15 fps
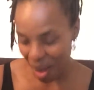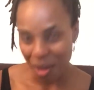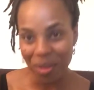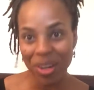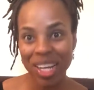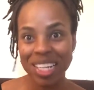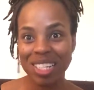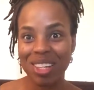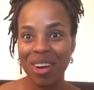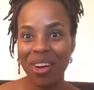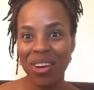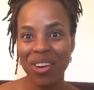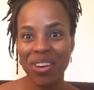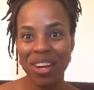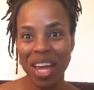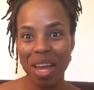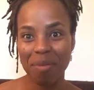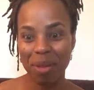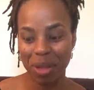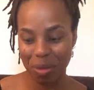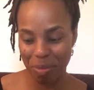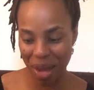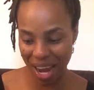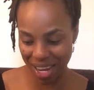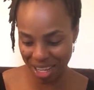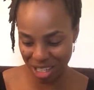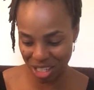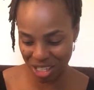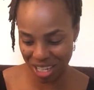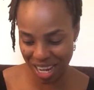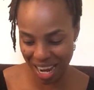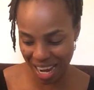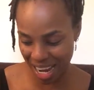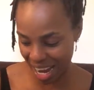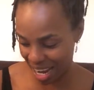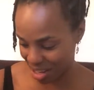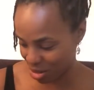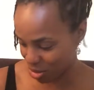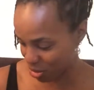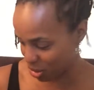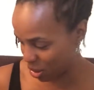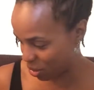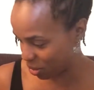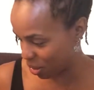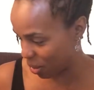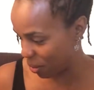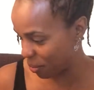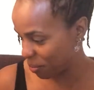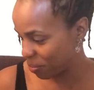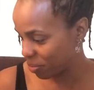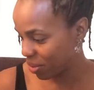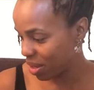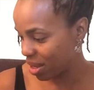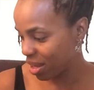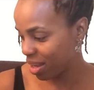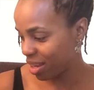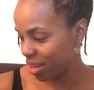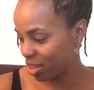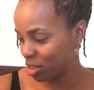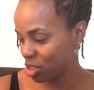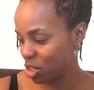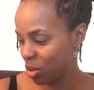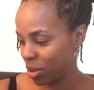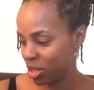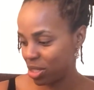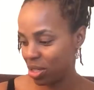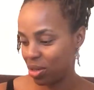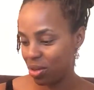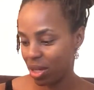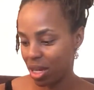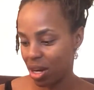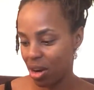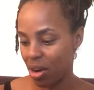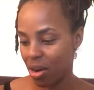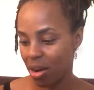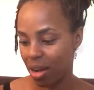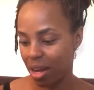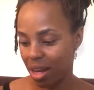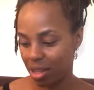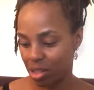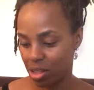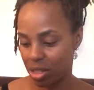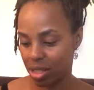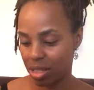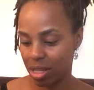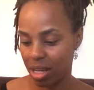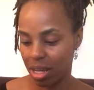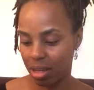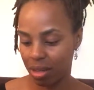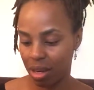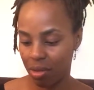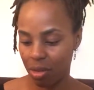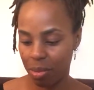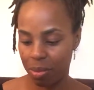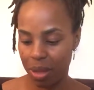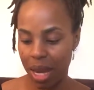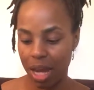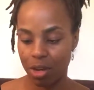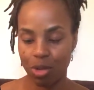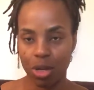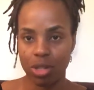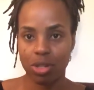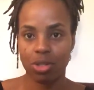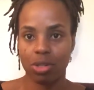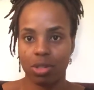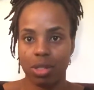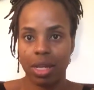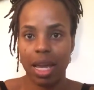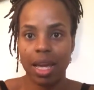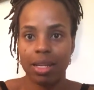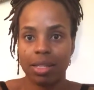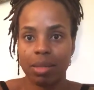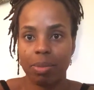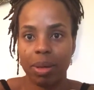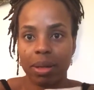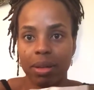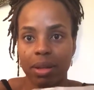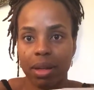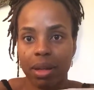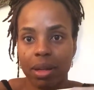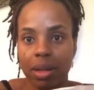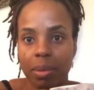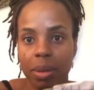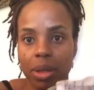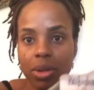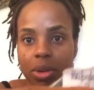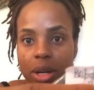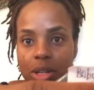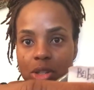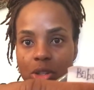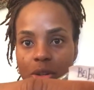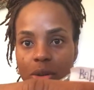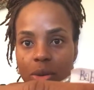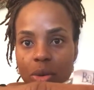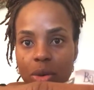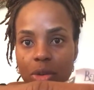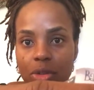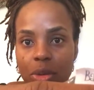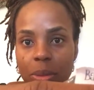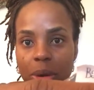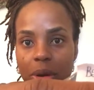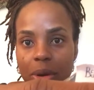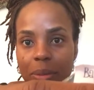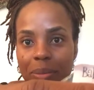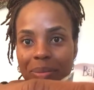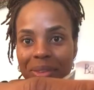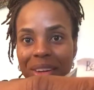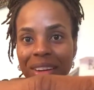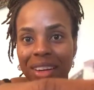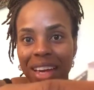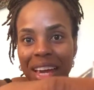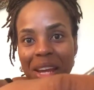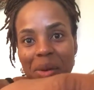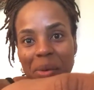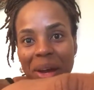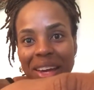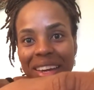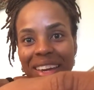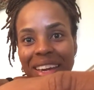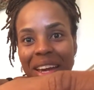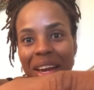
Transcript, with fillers: When I saw her name on the package today and her logo, I'll show it to you here. I'll just cover up the address just in case, but I mean, you guys should order from her. Anyway,